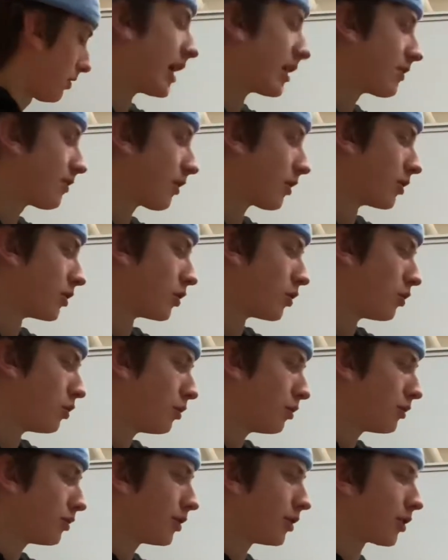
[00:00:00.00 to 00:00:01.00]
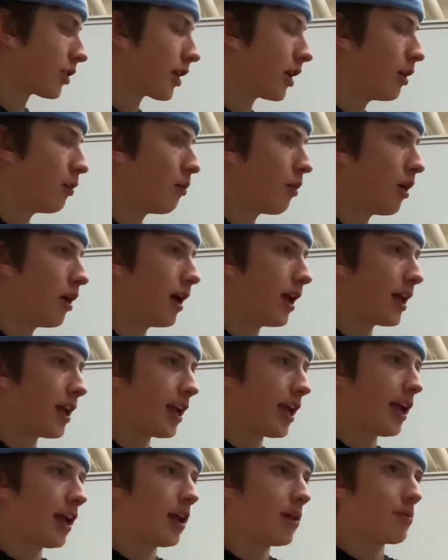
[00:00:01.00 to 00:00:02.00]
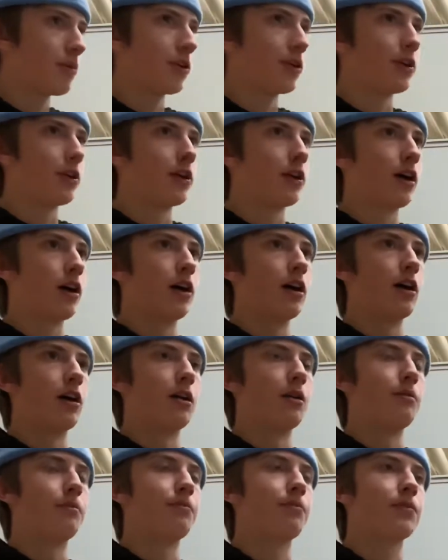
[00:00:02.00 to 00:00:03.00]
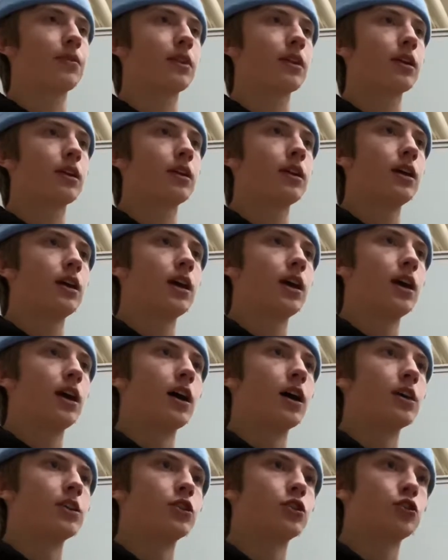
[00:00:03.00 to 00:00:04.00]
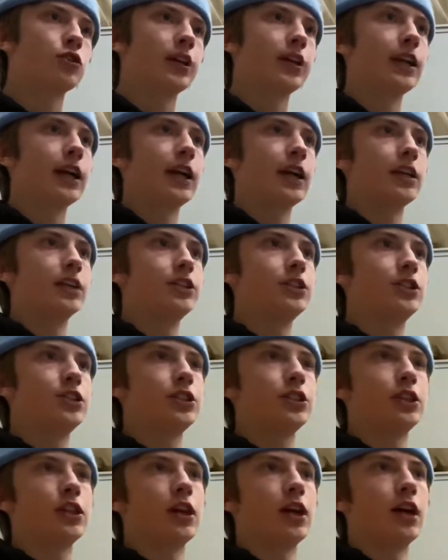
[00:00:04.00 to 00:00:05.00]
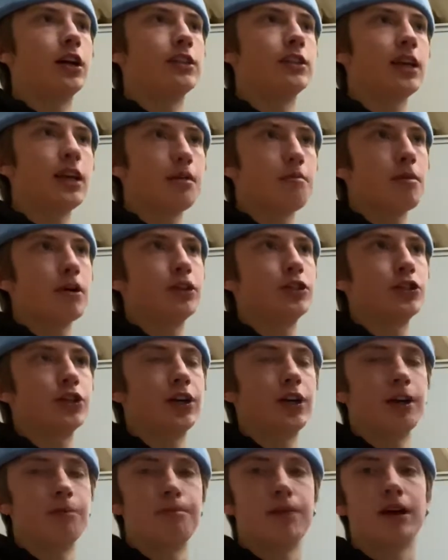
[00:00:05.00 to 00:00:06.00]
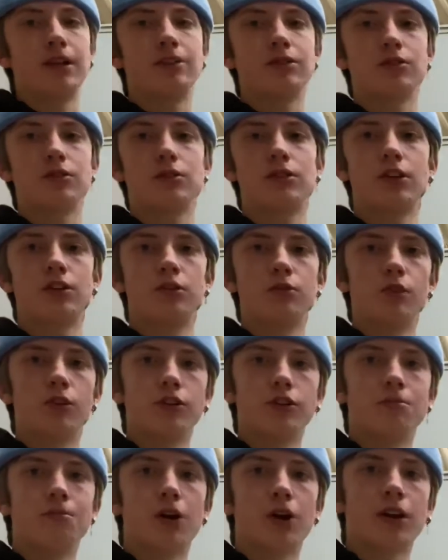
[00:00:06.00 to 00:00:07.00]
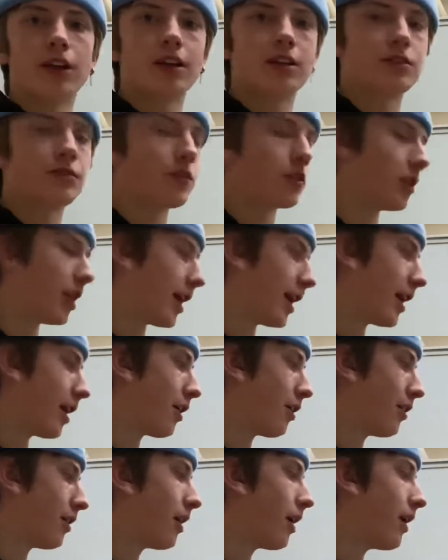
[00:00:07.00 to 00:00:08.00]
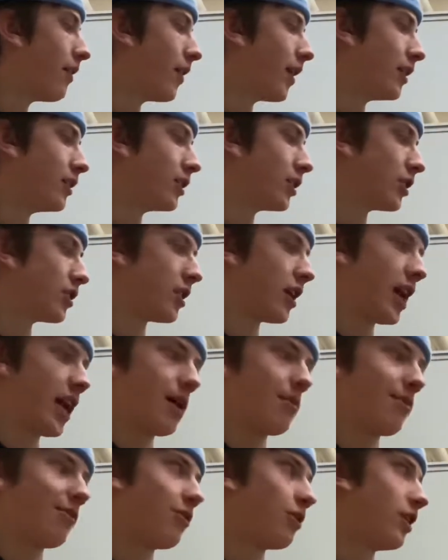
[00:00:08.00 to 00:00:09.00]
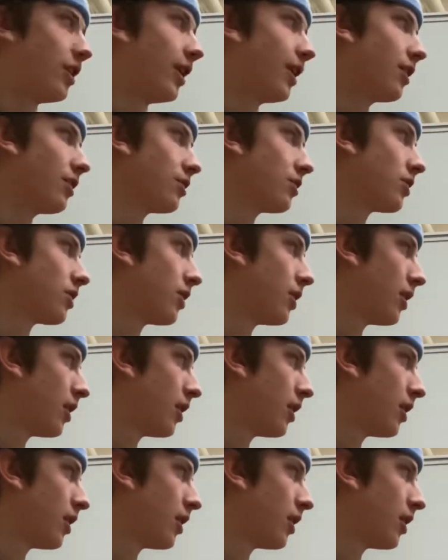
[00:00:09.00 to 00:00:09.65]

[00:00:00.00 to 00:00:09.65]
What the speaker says: As far as tools, you're gonna want a hammer, a straight edge, a tape measure, and a pencil to do all your markings for layout, and then just a hammer for the nails.